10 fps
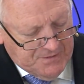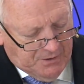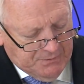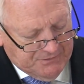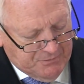
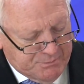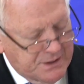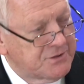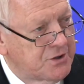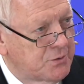and we have a
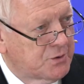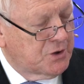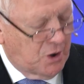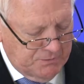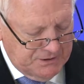brand new
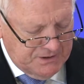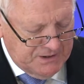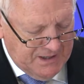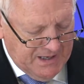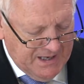common
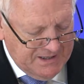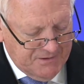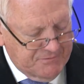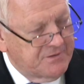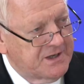
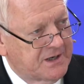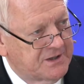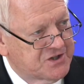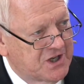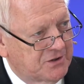
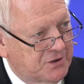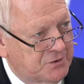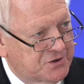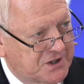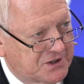NFVI
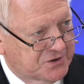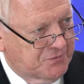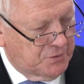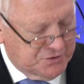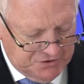telco task
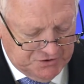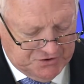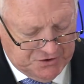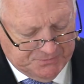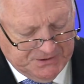force that has
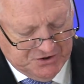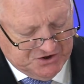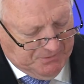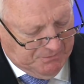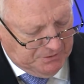just been
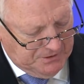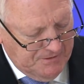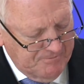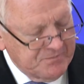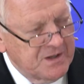assembled.
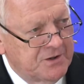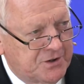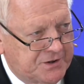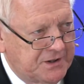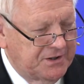Do
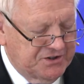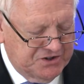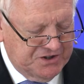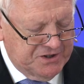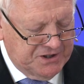you think this
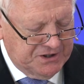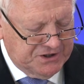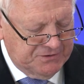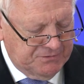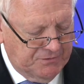is
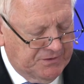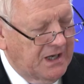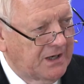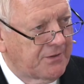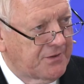indicative of a
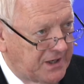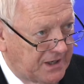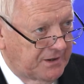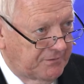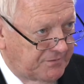healthy
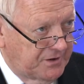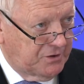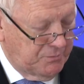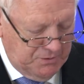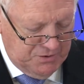NFV
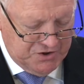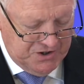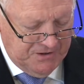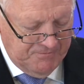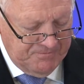
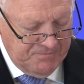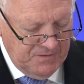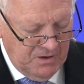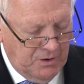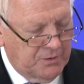community
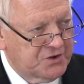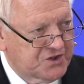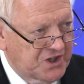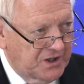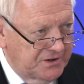or a
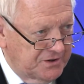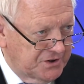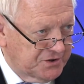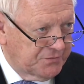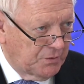sign that
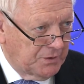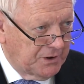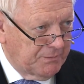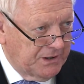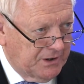it's
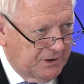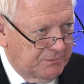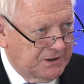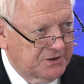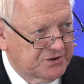falling behind?
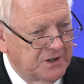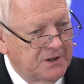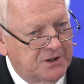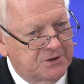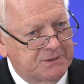Because
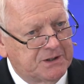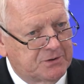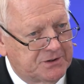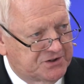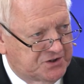there's been
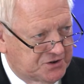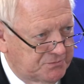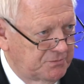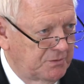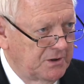
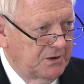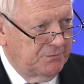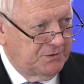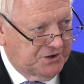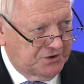criticism,
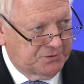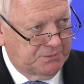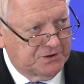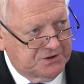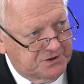we touched
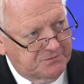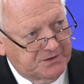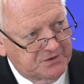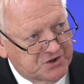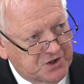upon it at the
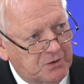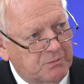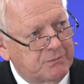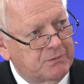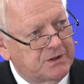very start,
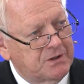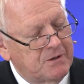when